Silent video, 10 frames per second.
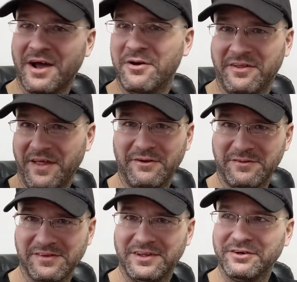that, that
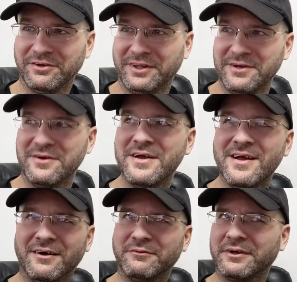was literally
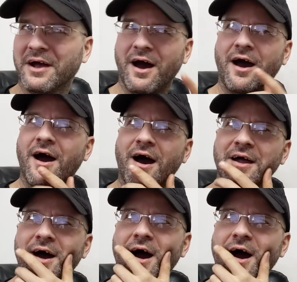I'm like I, I